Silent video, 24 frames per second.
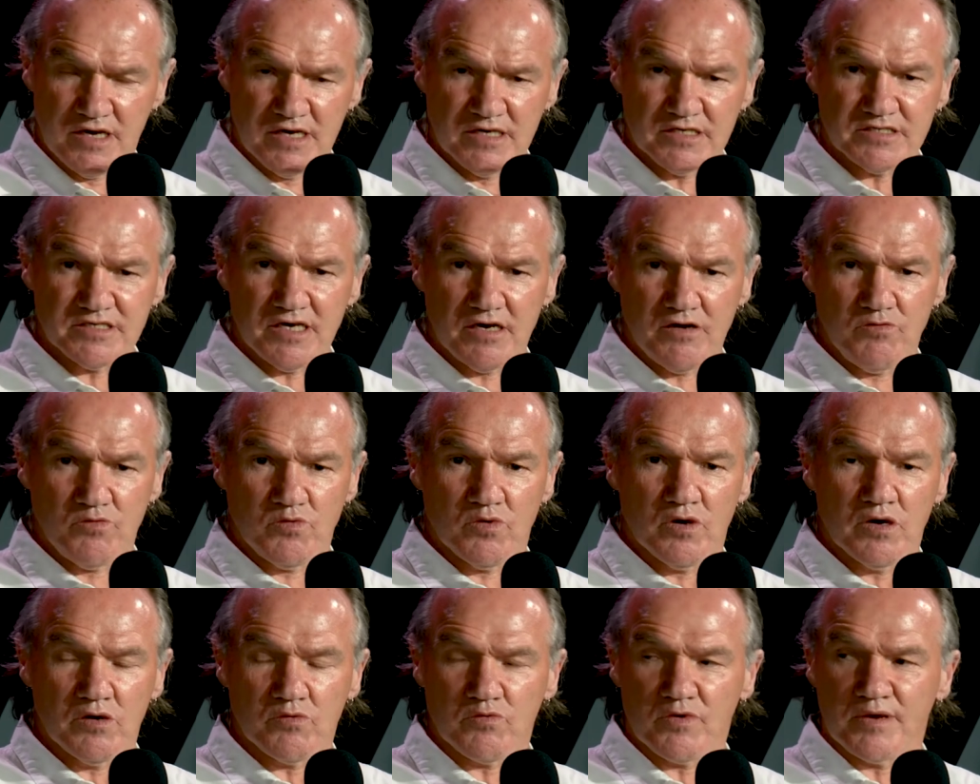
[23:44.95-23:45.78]
So
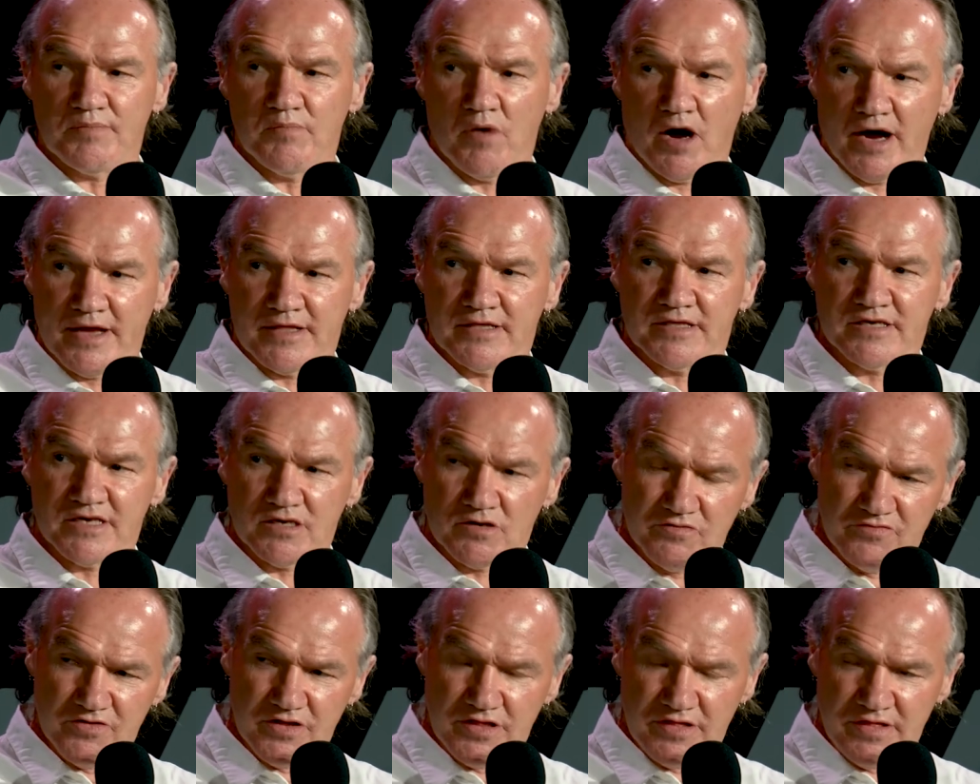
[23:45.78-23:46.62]
we mightn't
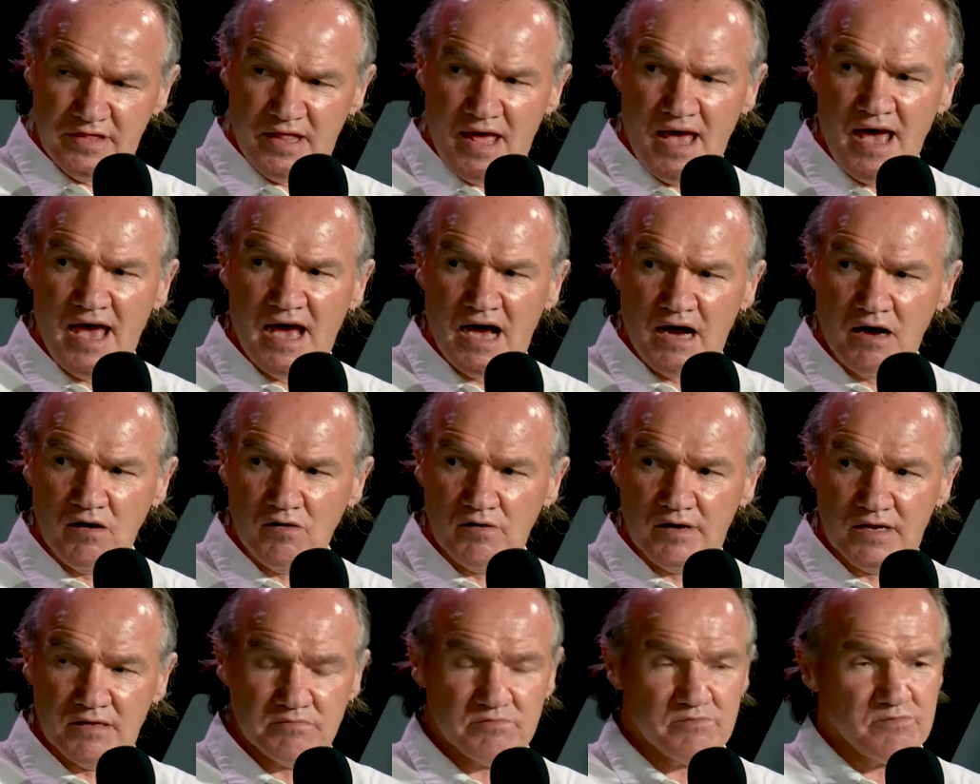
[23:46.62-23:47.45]
deal with it now,
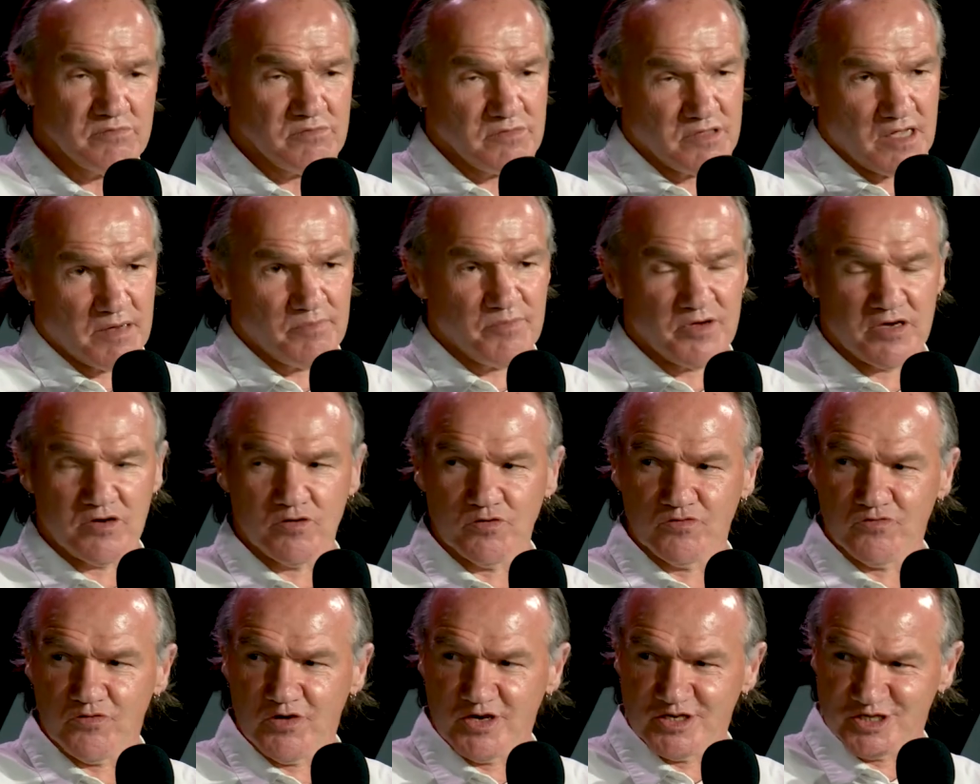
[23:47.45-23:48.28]
and there'd be
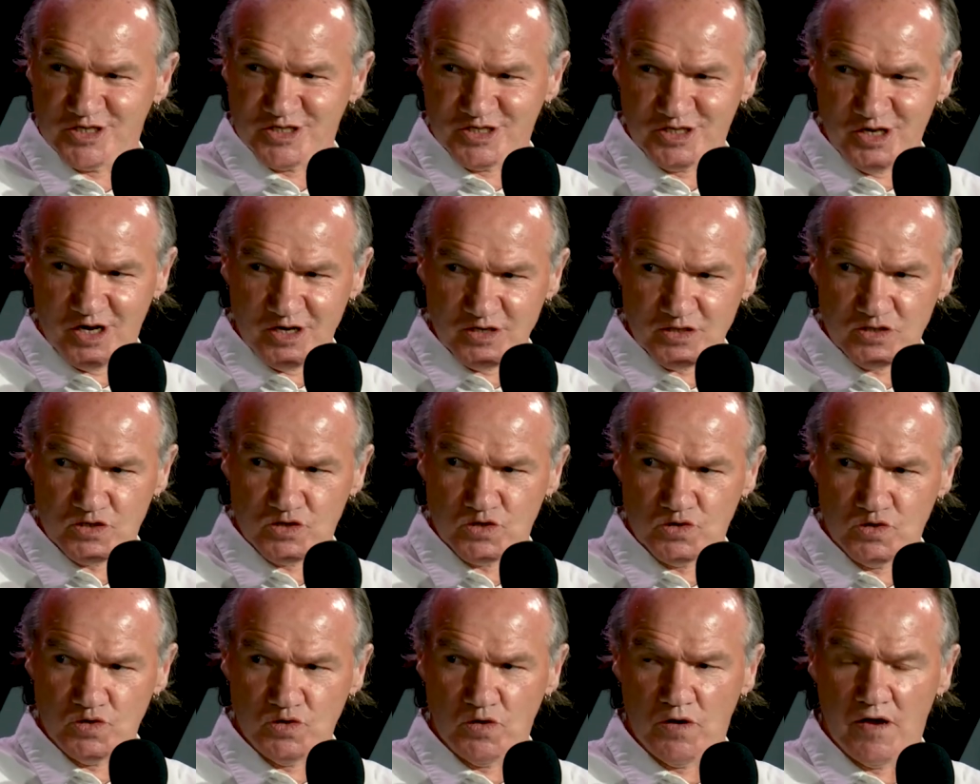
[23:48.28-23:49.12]
good reasons not
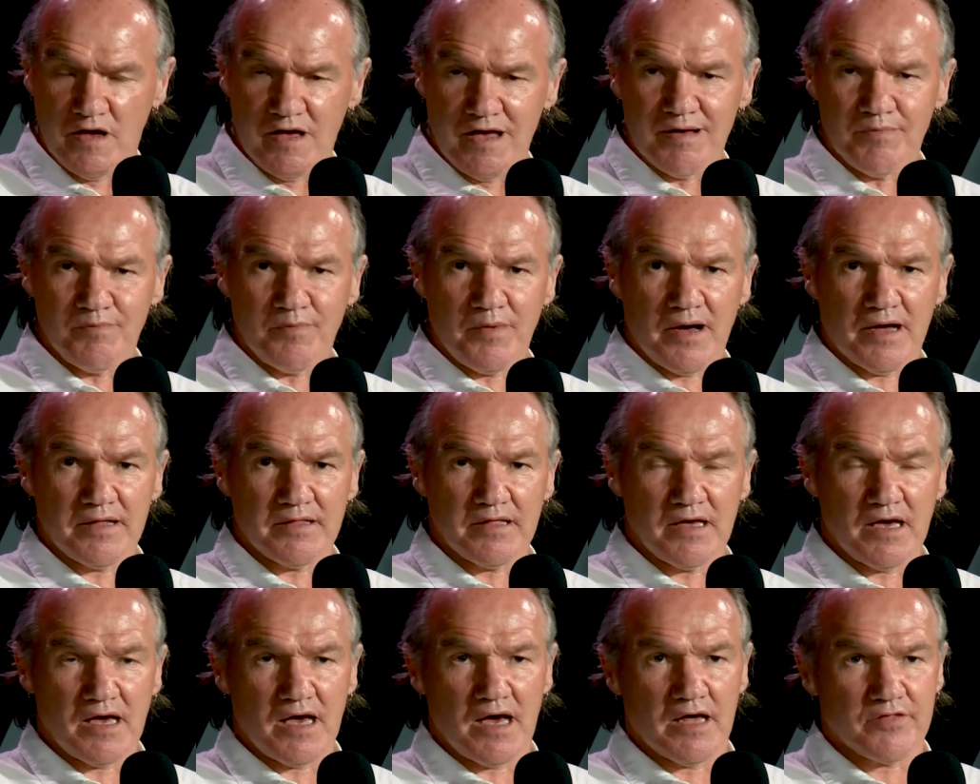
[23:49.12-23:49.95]
to,
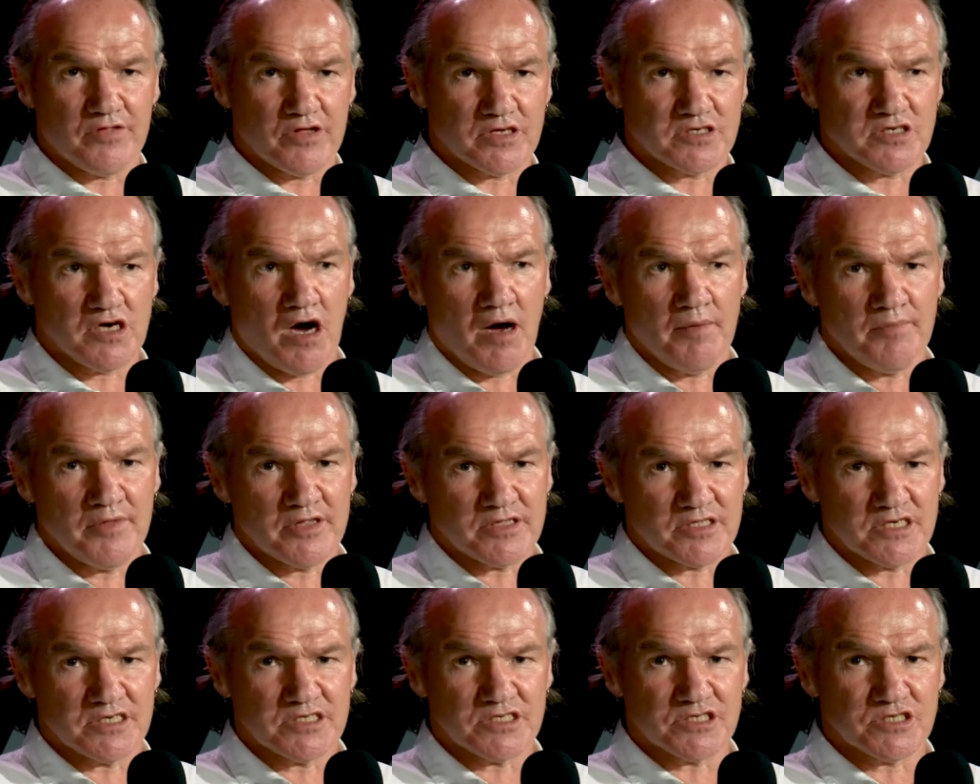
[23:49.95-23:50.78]
but at the time
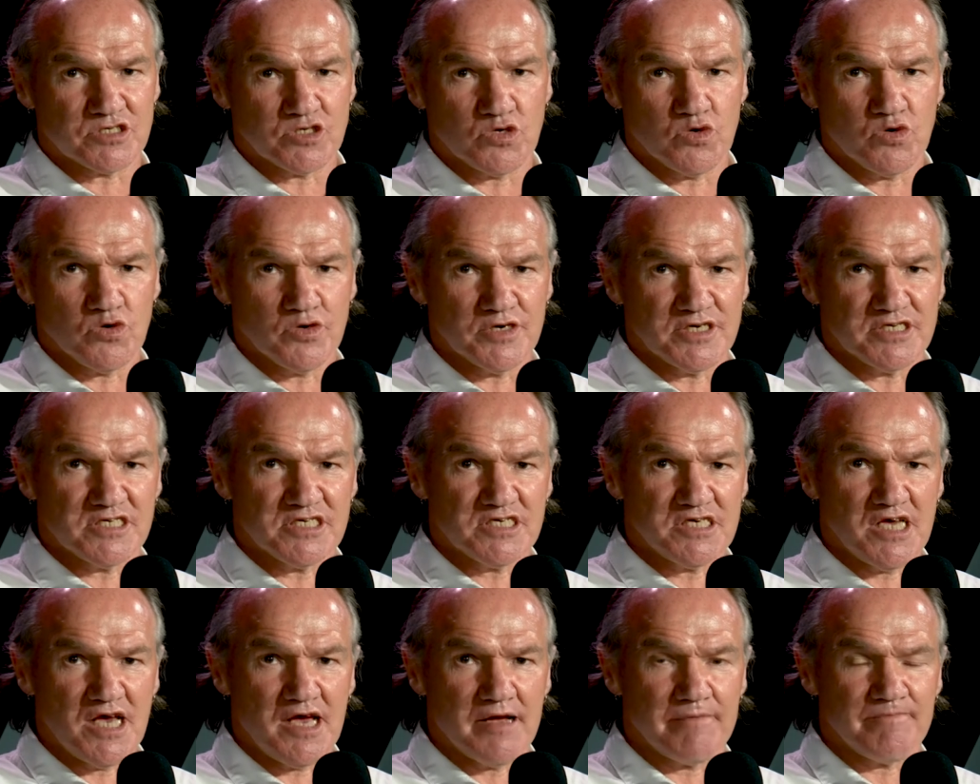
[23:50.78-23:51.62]
that this story's
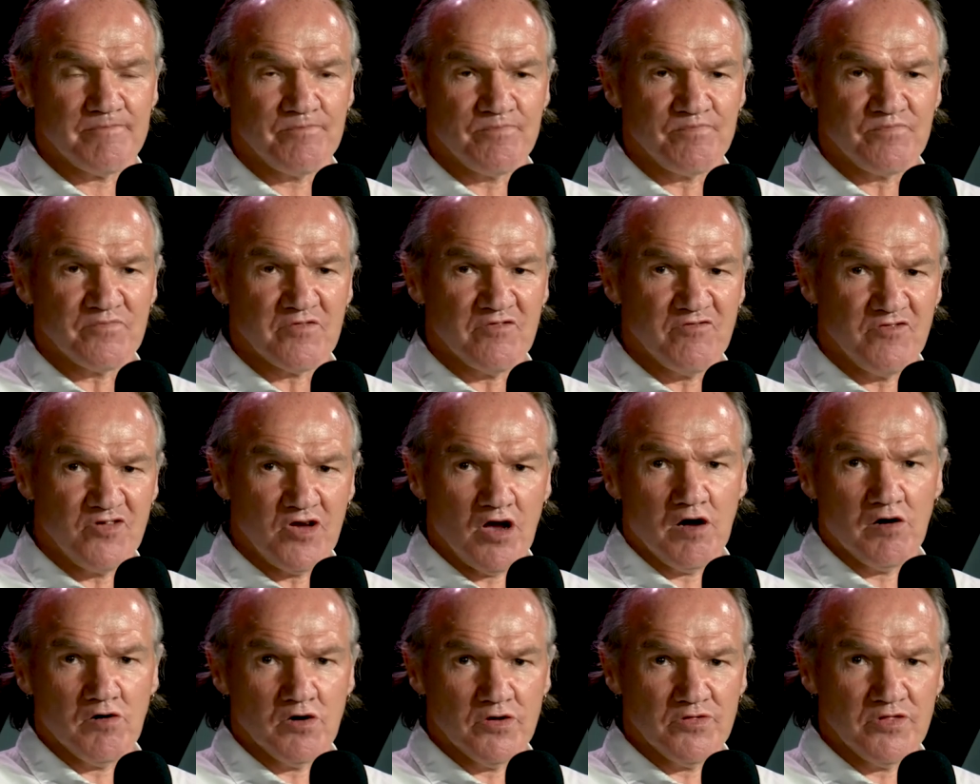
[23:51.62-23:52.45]
set,
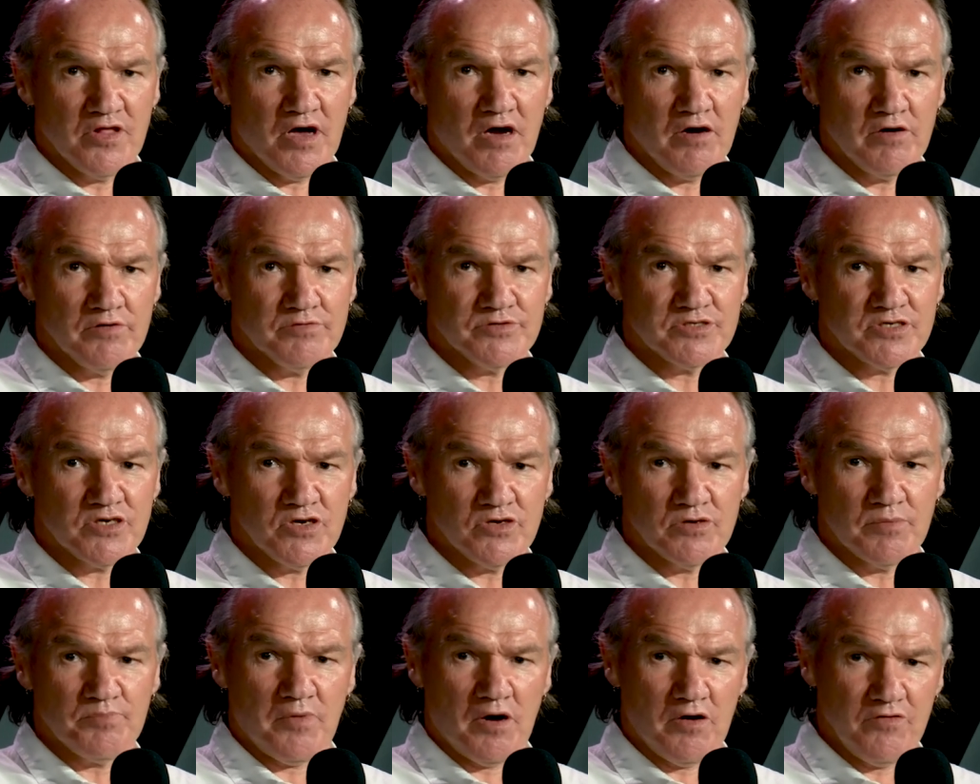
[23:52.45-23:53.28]
Viola knows
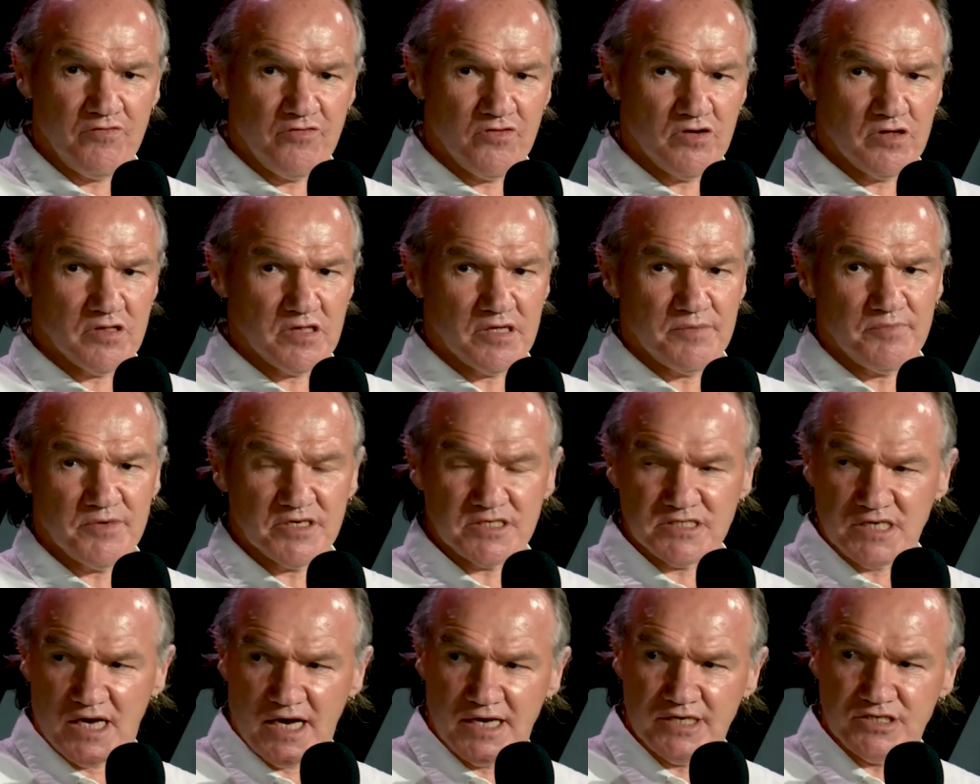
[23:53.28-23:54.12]
both her
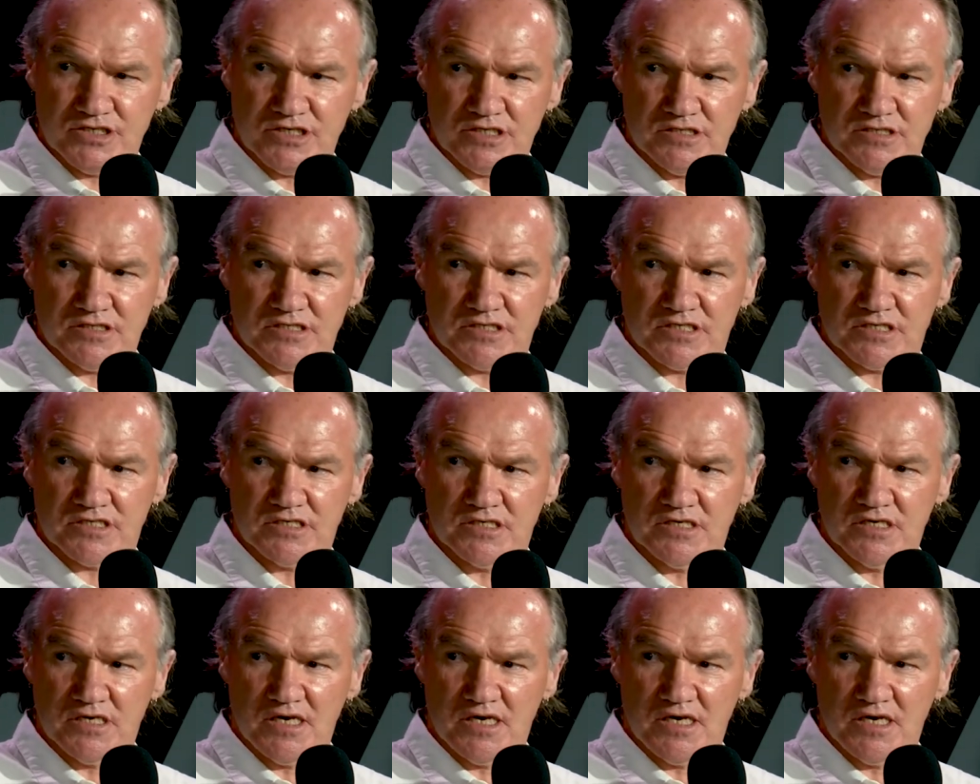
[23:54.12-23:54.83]
limitations